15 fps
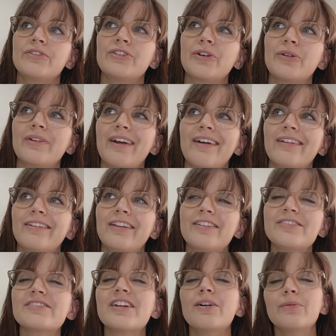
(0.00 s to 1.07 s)
So
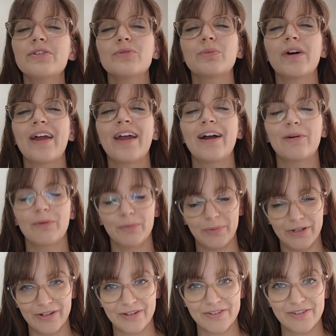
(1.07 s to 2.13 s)
let's start with how it
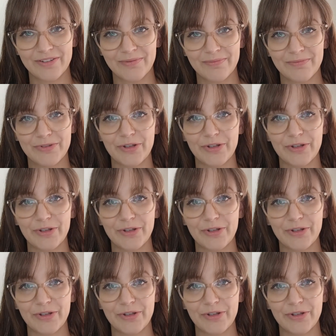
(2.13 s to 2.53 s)
works.